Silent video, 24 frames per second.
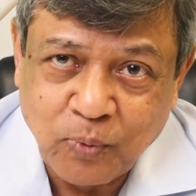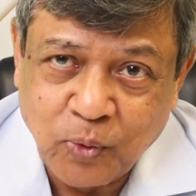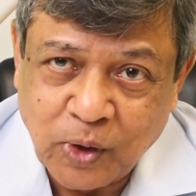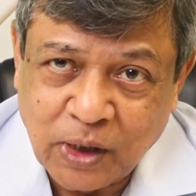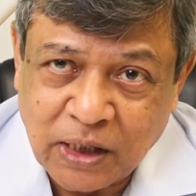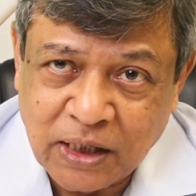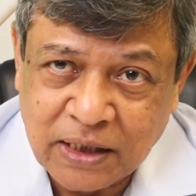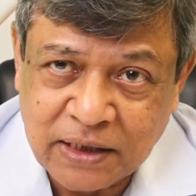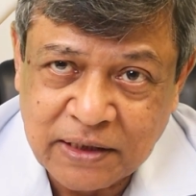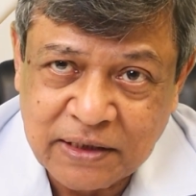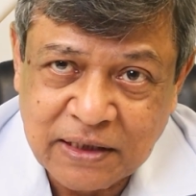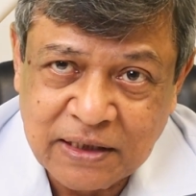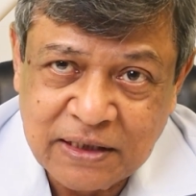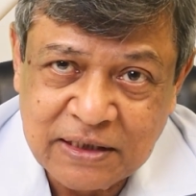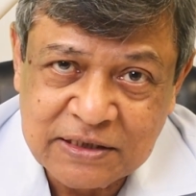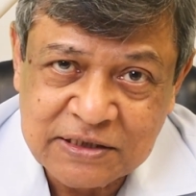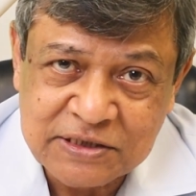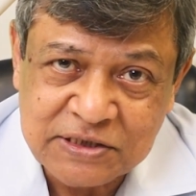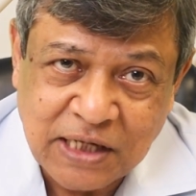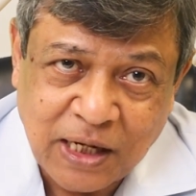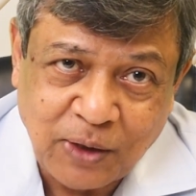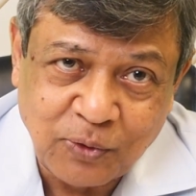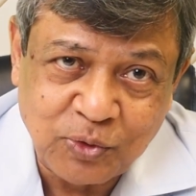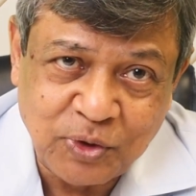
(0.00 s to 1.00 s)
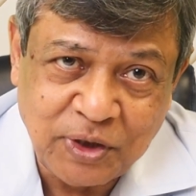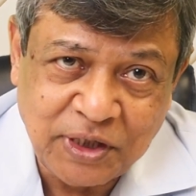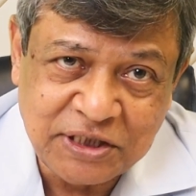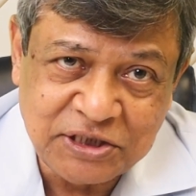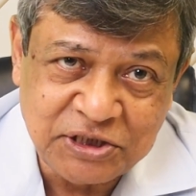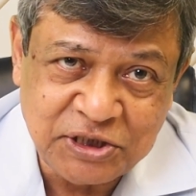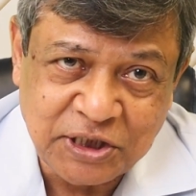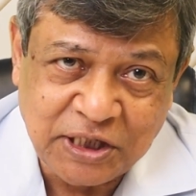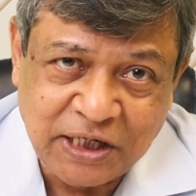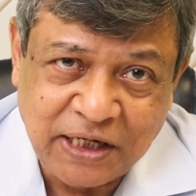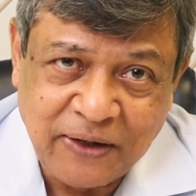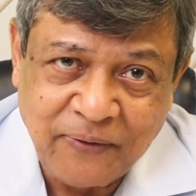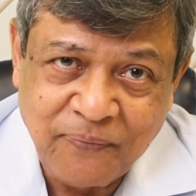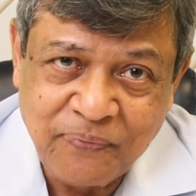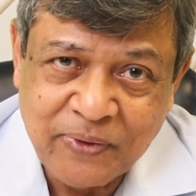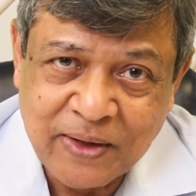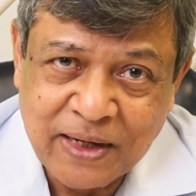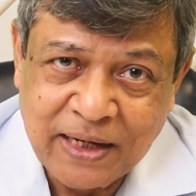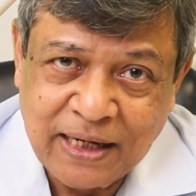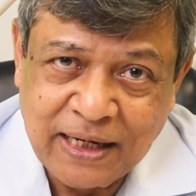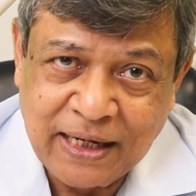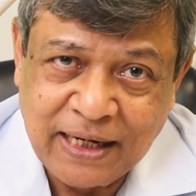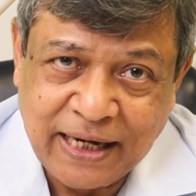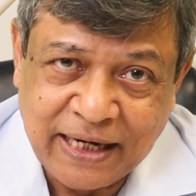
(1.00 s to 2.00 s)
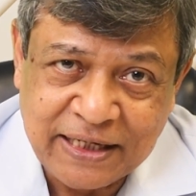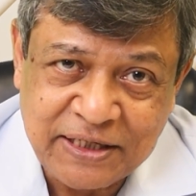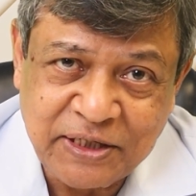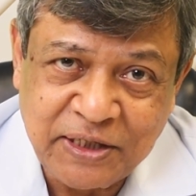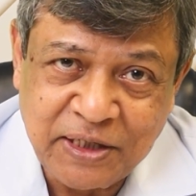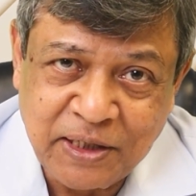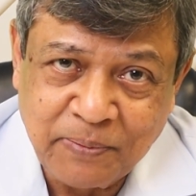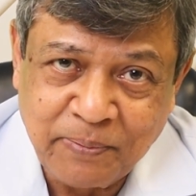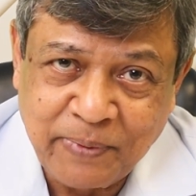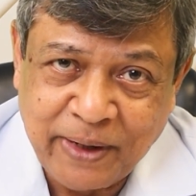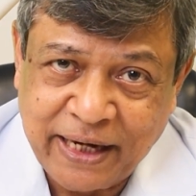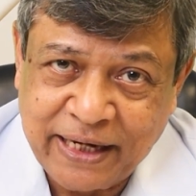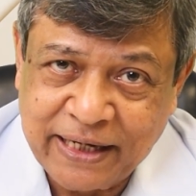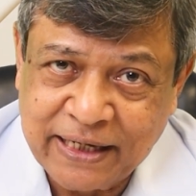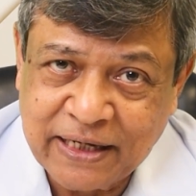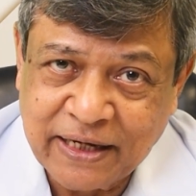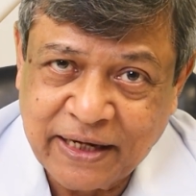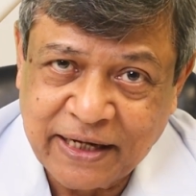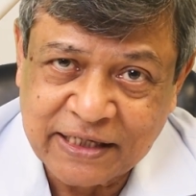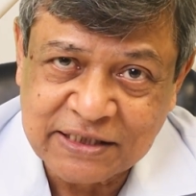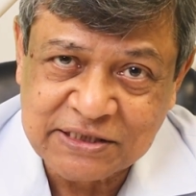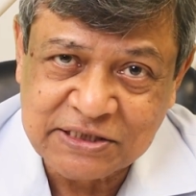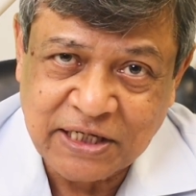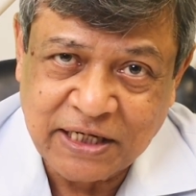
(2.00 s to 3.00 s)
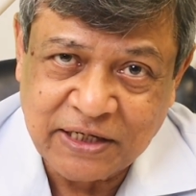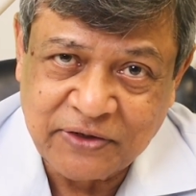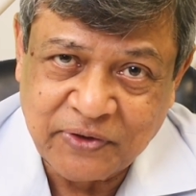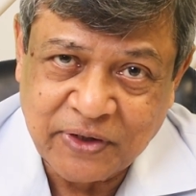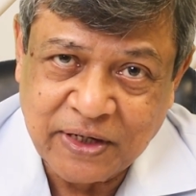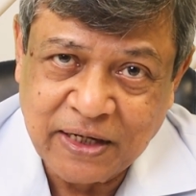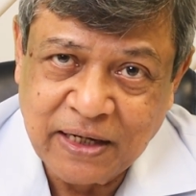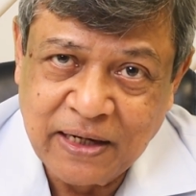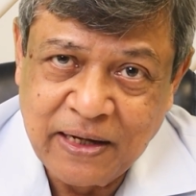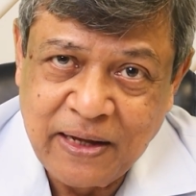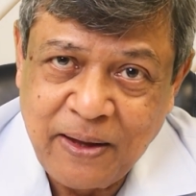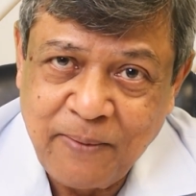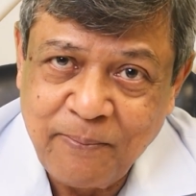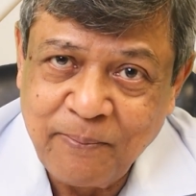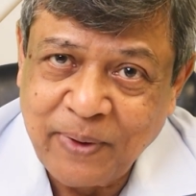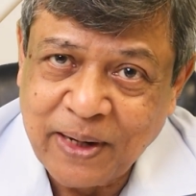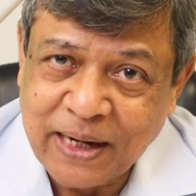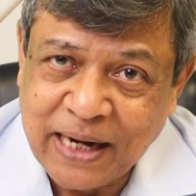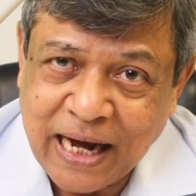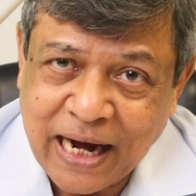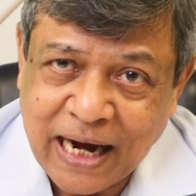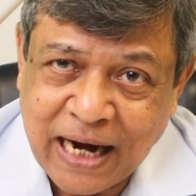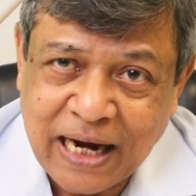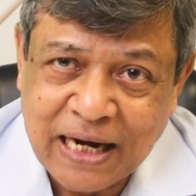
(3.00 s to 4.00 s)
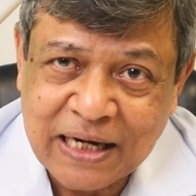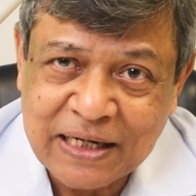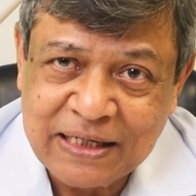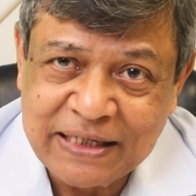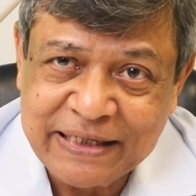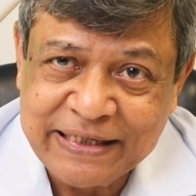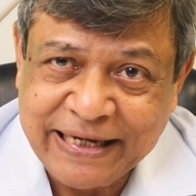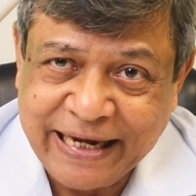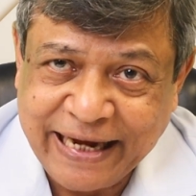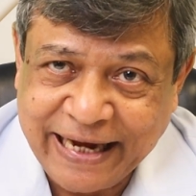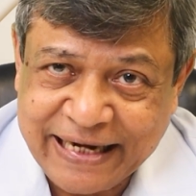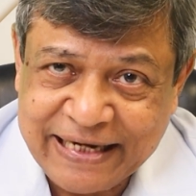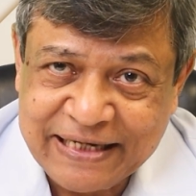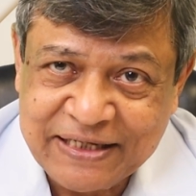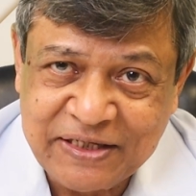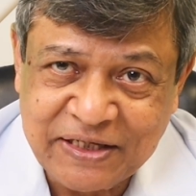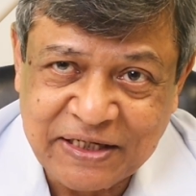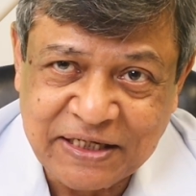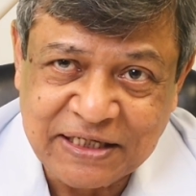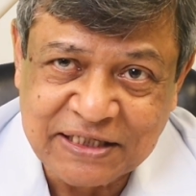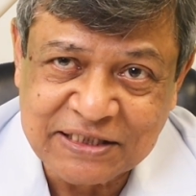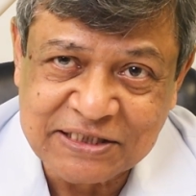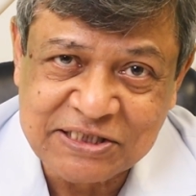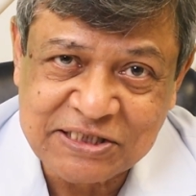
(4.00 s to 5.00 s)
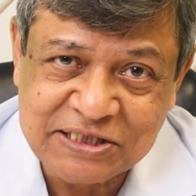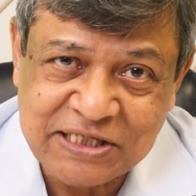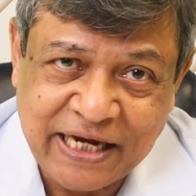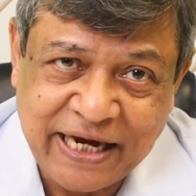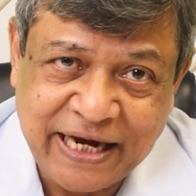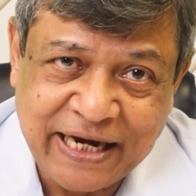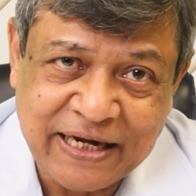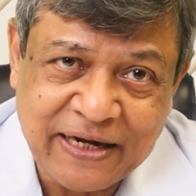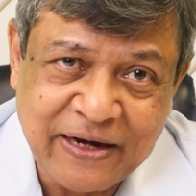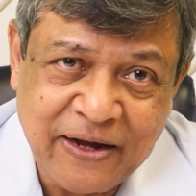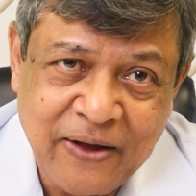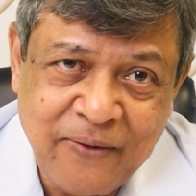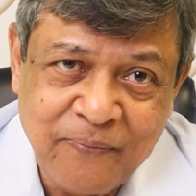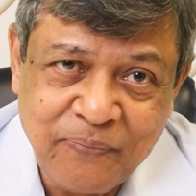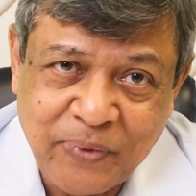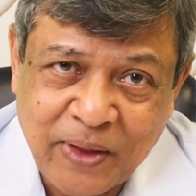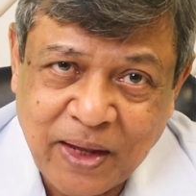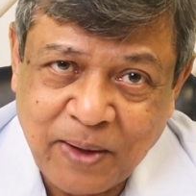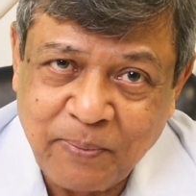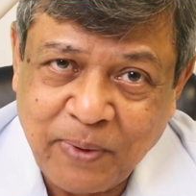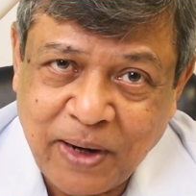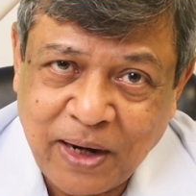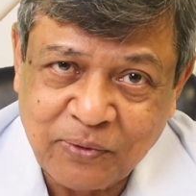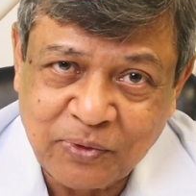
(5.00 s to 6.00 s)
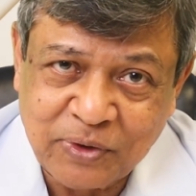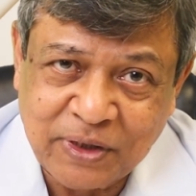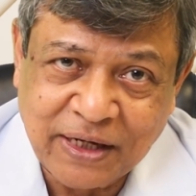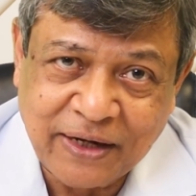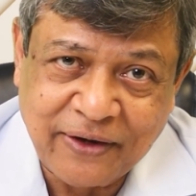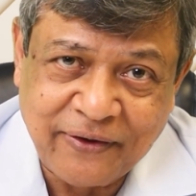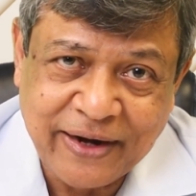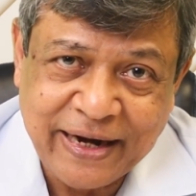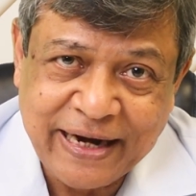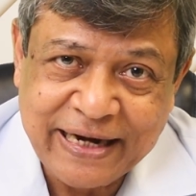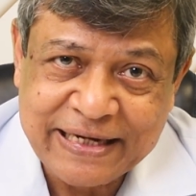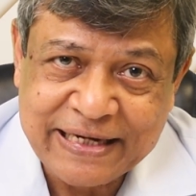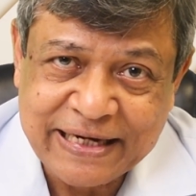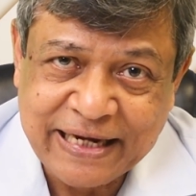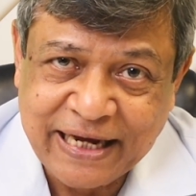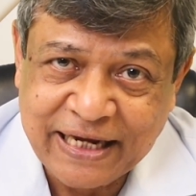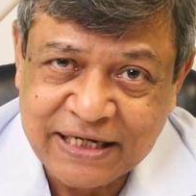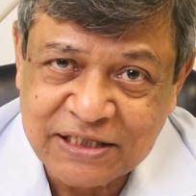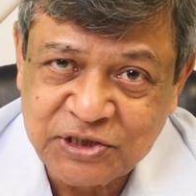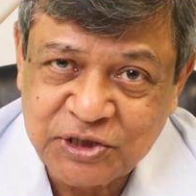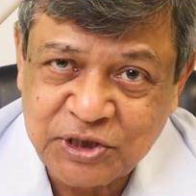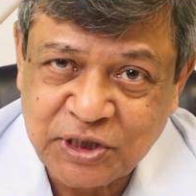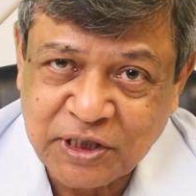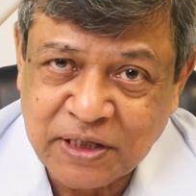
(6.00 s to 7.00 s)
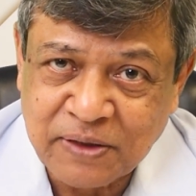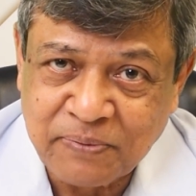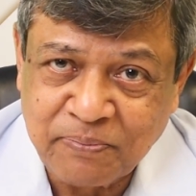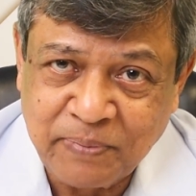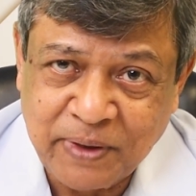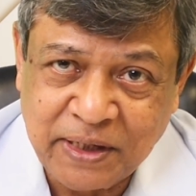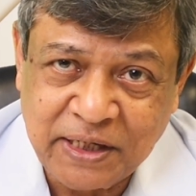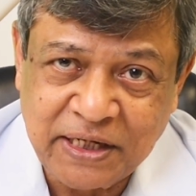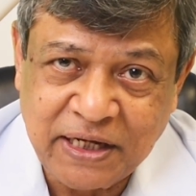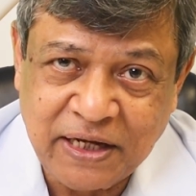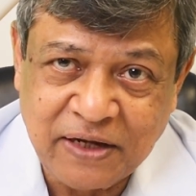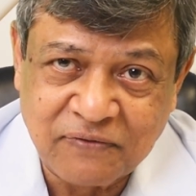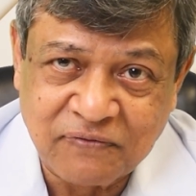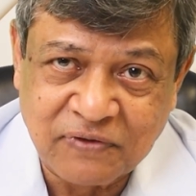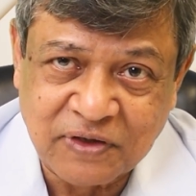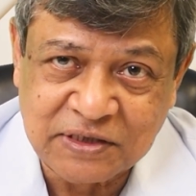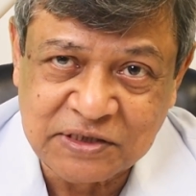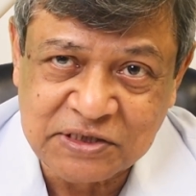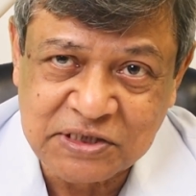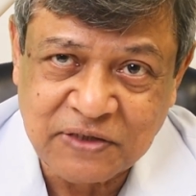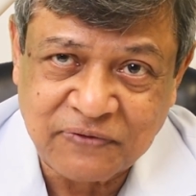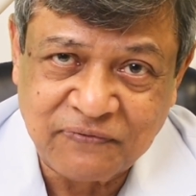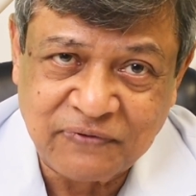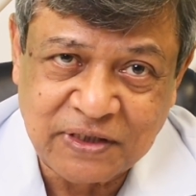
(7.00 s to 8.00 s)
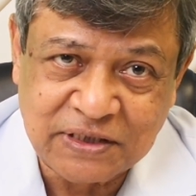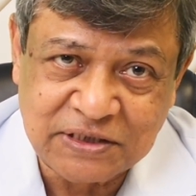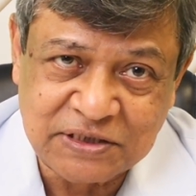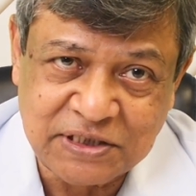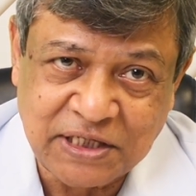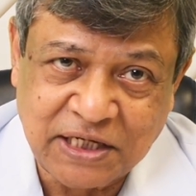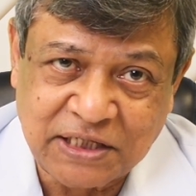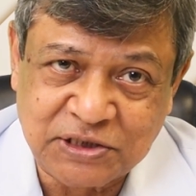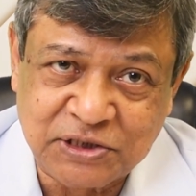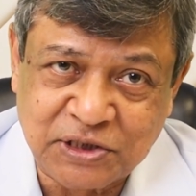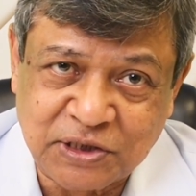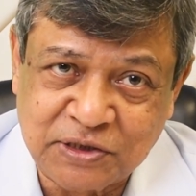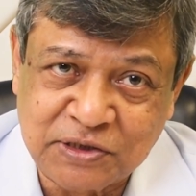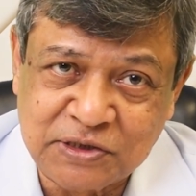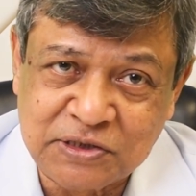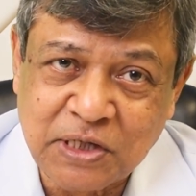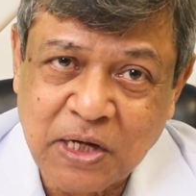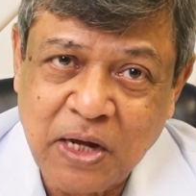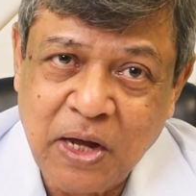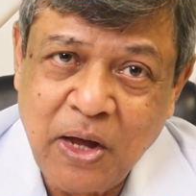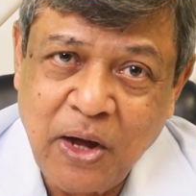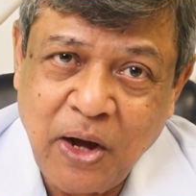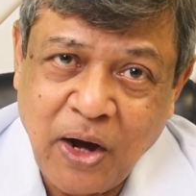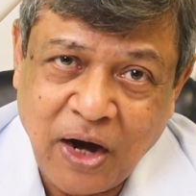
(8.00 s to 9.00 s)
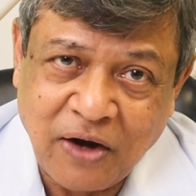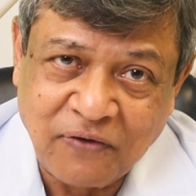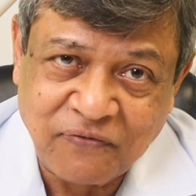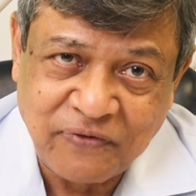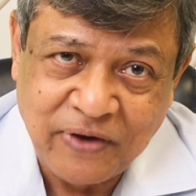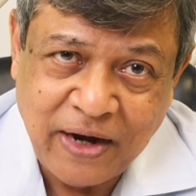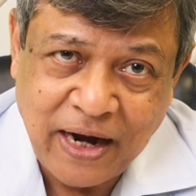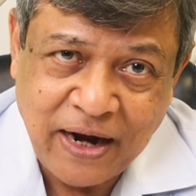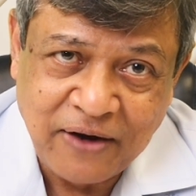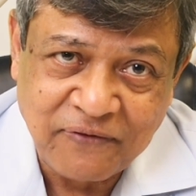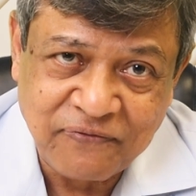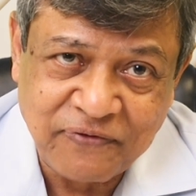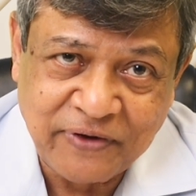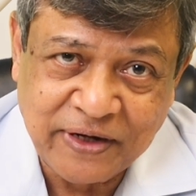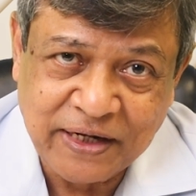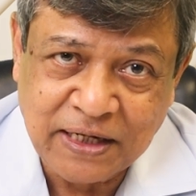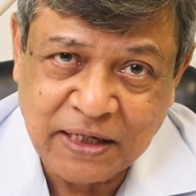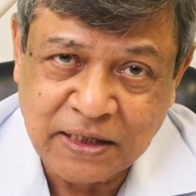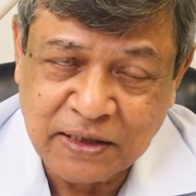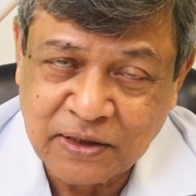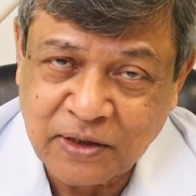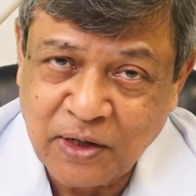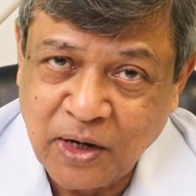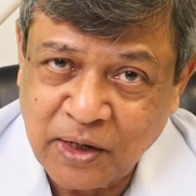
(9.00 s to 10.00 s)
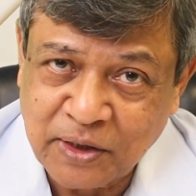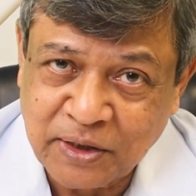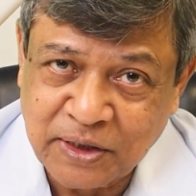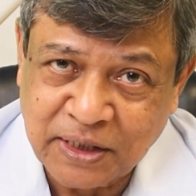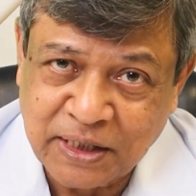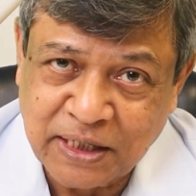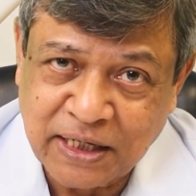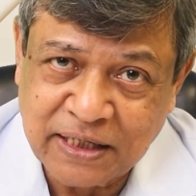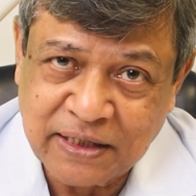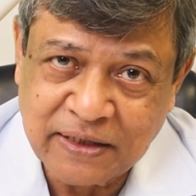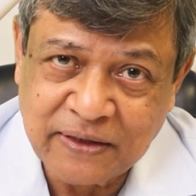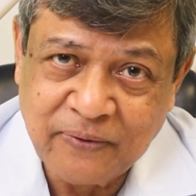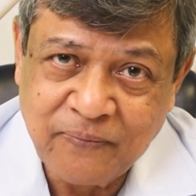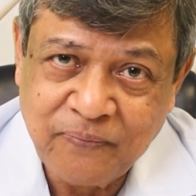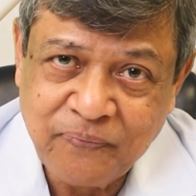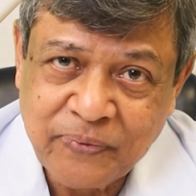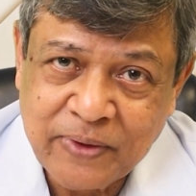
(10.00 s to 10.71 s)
world, South Asia, Latin America, etc. But hardly anything is said about the great ancient medieval civilizations of African continent.